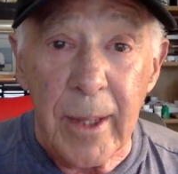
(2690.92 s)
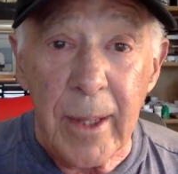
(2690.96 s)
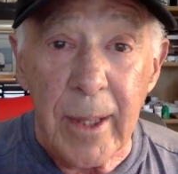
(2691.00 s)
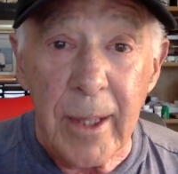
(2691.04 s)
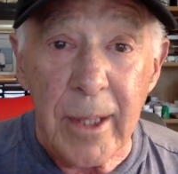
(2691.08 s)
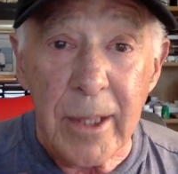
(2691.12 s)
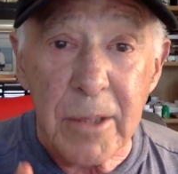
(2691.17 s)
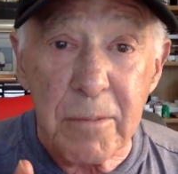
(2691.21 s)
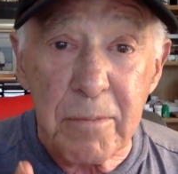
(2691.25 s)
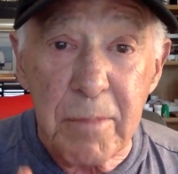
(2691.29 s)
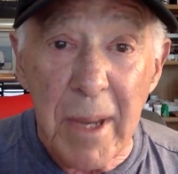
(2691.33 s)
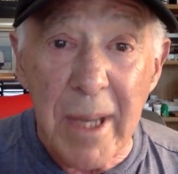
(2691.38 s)

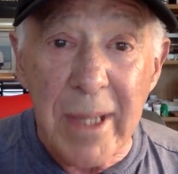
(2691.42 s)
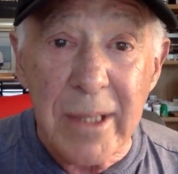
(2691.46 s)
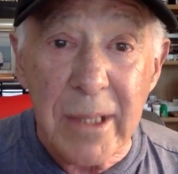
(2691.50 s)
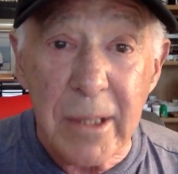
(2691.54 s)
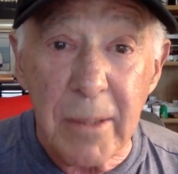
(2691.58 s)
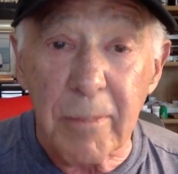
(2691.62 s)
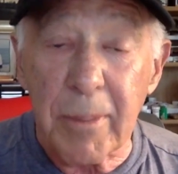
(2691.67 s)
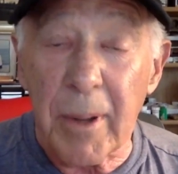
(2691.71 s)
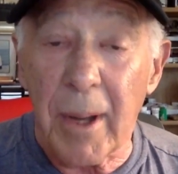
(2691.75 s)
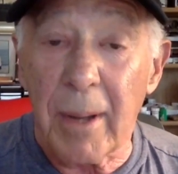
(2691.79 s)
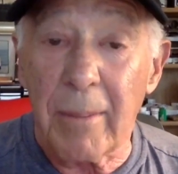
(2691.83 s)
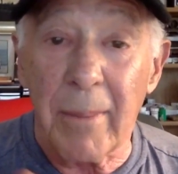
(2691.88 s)
is based
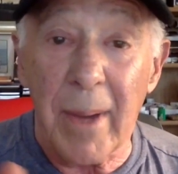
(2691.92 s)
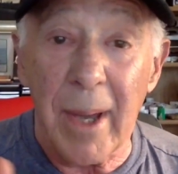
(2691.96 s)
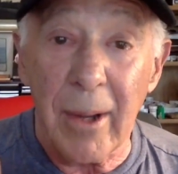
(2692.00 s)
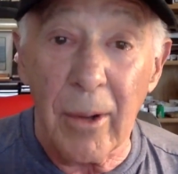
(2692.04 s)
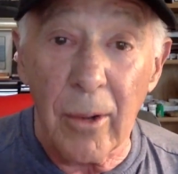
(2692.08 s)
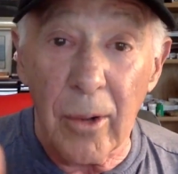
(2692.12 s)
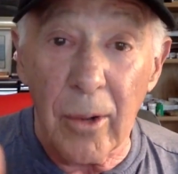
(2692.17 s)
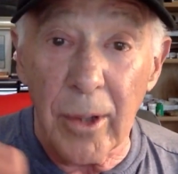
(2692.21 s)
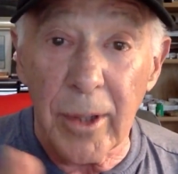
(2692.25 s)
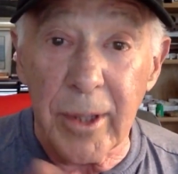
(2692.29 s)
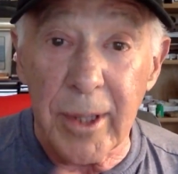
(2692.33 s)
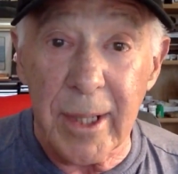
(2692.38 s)
upon my
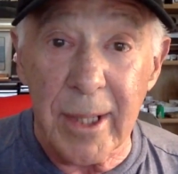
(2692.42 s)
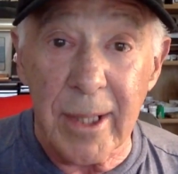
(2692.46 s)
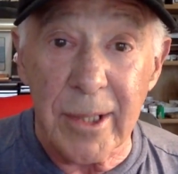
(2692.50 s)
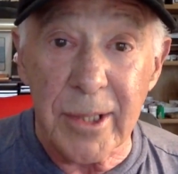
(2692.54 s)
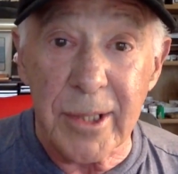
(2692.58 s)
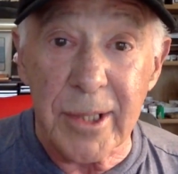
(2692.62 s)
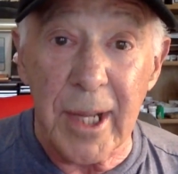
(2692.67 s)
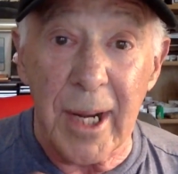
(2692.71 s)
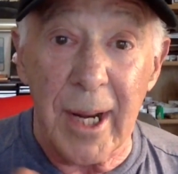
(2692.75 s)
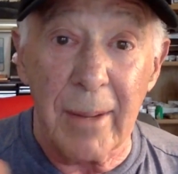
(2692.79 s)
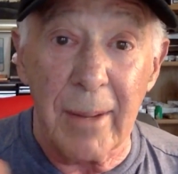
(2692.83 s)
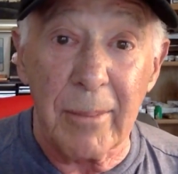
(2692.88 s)

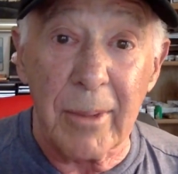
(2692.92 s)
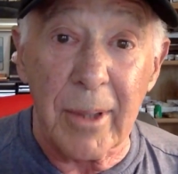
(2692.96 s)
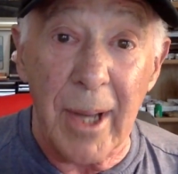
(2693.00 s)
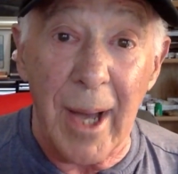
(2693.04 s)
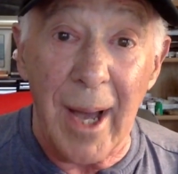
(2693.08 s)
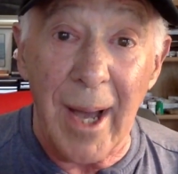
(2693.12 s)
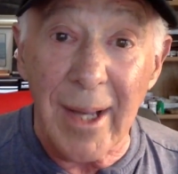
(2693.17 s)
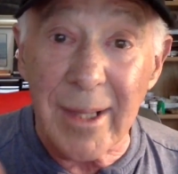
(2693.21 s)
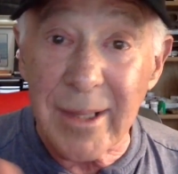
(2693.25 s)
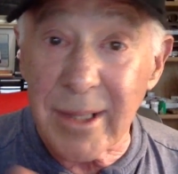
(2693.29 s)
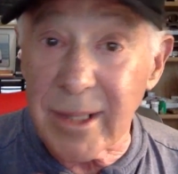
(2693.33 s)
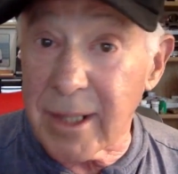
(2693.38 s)
audience, and I'm
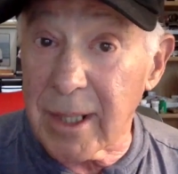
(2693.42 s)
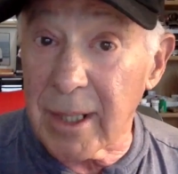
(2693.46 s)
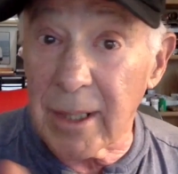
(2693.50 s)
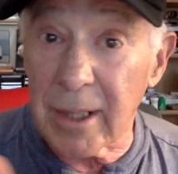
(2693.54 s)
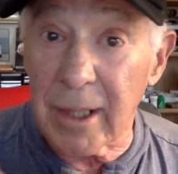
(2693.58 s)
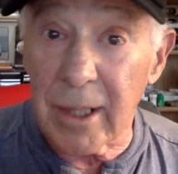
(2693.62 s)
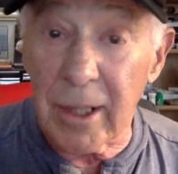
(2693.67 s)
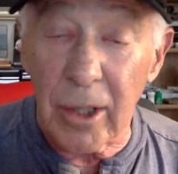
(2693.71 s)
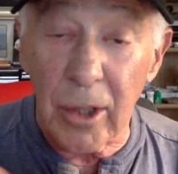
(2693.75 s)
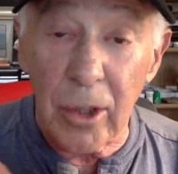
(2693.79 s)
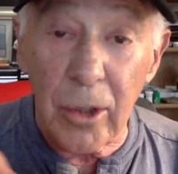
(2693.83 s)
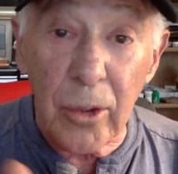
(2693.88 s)

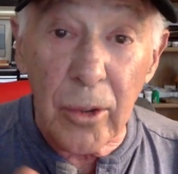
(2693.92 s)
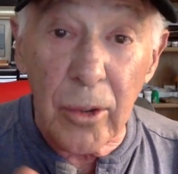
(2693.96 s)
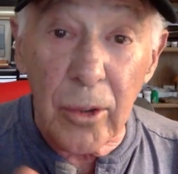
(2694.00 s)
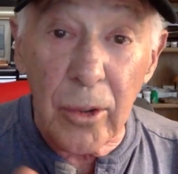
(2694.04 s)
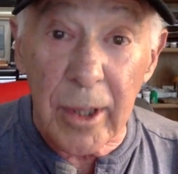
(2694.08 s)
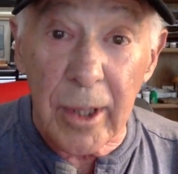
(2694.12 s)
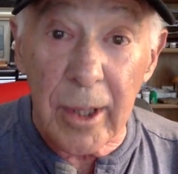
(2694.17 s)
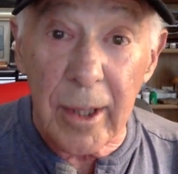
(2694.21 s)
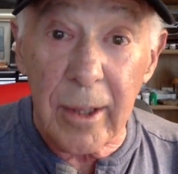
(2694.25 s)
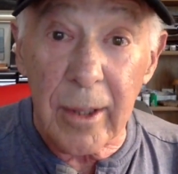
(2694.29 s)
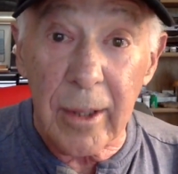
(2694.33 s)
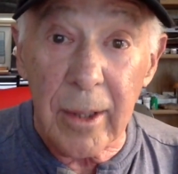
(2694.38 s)
constantly
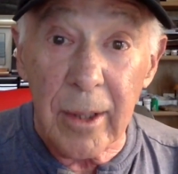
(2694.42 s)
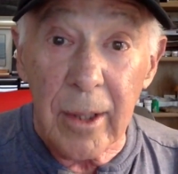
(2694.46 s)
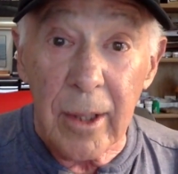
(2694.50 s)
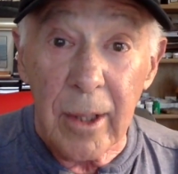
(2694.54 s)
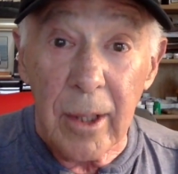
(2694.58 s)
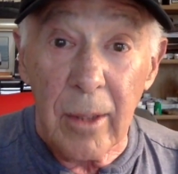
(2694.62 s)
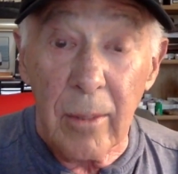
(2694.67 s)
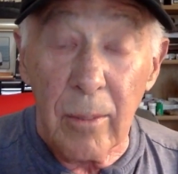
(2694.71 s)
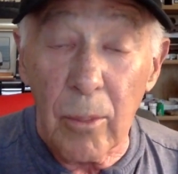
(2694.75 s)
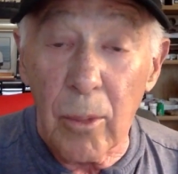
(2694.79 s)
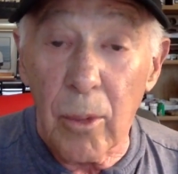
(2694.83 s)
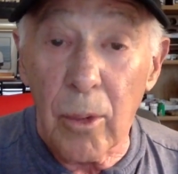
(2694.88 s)
learning
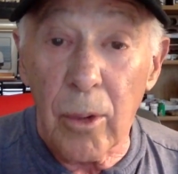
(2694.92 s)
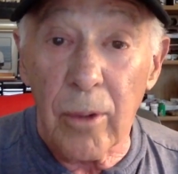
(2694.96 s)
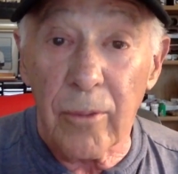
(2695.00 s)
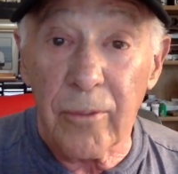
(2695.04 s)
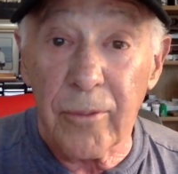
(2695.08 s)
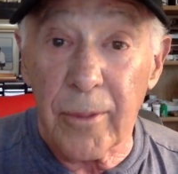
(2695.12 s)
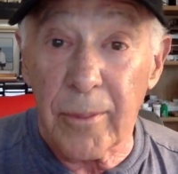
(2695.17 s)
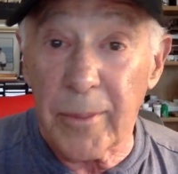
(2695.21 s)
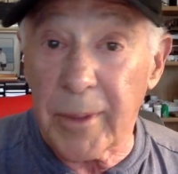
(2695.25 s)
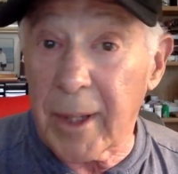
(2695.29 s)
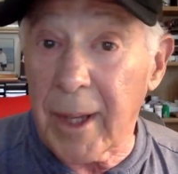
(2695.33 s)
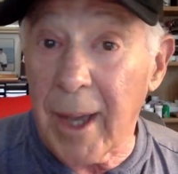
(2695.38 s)
more
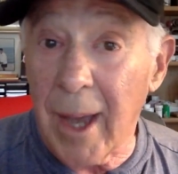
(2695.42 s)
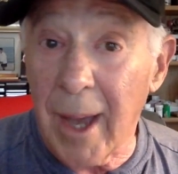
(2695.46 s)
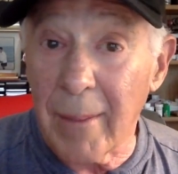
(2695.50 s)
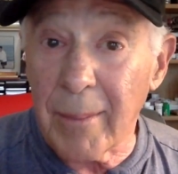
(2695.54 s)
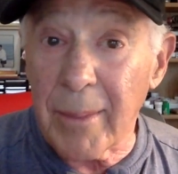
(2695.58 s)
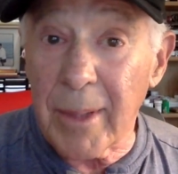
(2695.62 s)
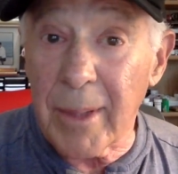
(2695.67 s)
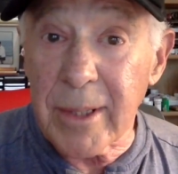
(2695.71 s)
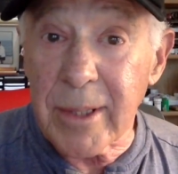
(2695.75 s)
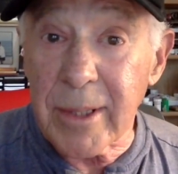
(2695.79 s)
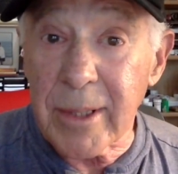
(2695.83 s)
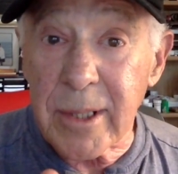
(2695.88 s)
from the
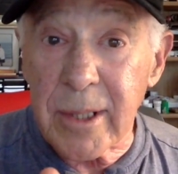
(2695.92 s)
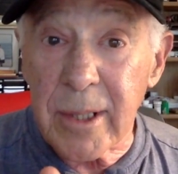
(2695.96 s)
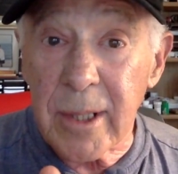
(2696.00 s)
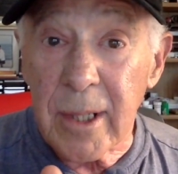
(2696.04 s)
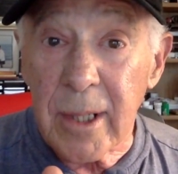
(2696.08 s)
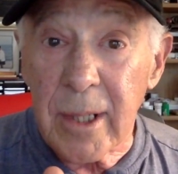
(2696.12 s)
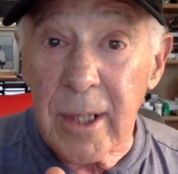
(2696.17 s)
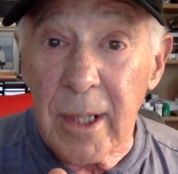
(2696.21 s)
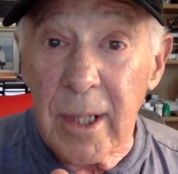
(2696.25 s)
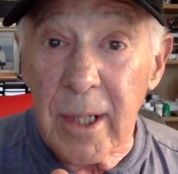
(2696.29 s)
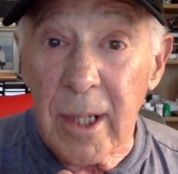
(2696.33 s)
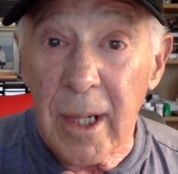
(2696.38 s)
comments
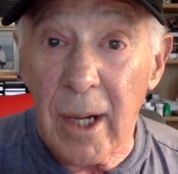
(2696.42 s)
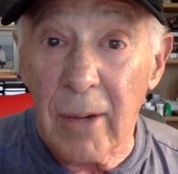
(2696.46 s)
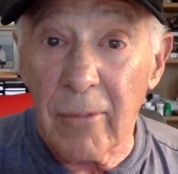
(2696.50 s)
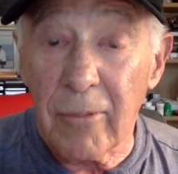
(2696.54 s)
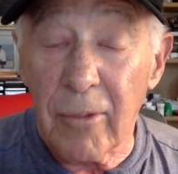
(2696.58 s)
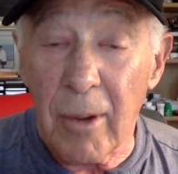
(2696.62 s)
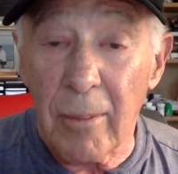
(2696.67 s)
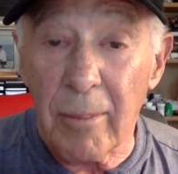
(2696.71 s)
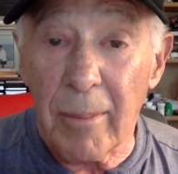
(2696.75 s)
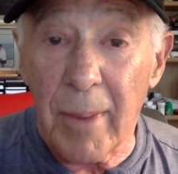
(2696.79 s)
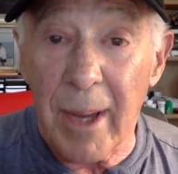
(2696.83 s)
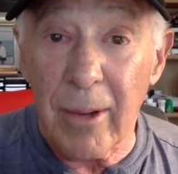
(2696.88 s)
of
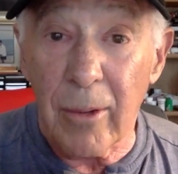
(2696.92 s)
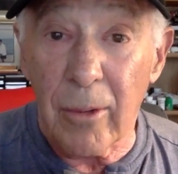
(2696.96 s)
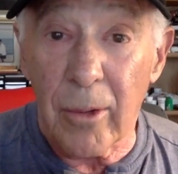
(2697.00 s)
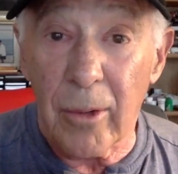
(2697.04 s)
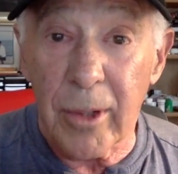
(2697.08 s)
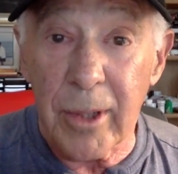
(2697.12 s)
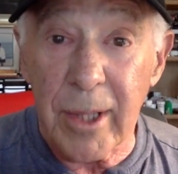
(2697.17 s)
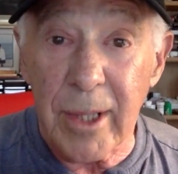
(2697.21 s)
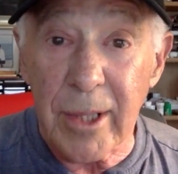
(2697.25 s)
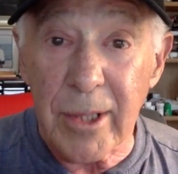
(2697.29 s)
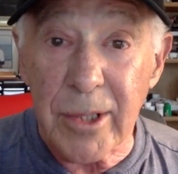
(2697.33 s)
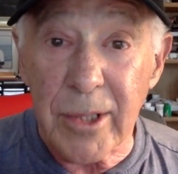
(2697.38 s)
what my
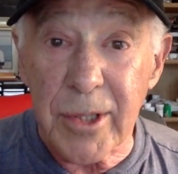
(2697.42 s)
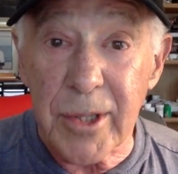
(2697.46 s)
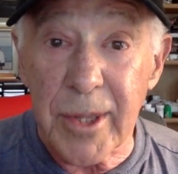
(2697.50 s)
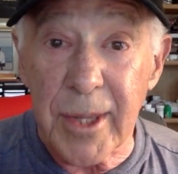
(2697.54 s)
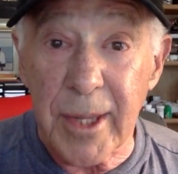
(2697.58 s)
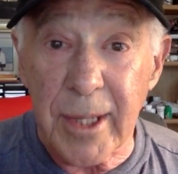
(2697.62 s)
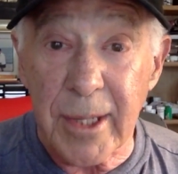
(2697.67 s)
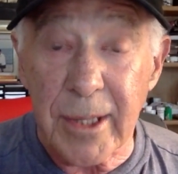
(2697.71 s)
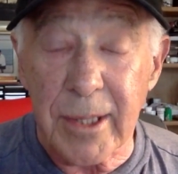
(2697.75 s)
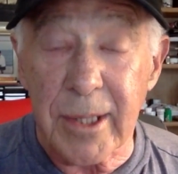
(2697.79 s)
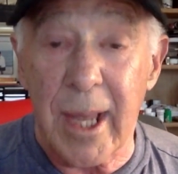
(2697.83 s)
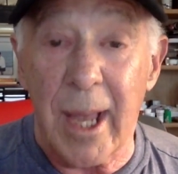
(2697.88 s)
audience
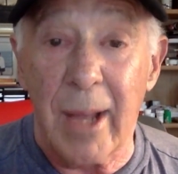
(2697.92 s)
thinks.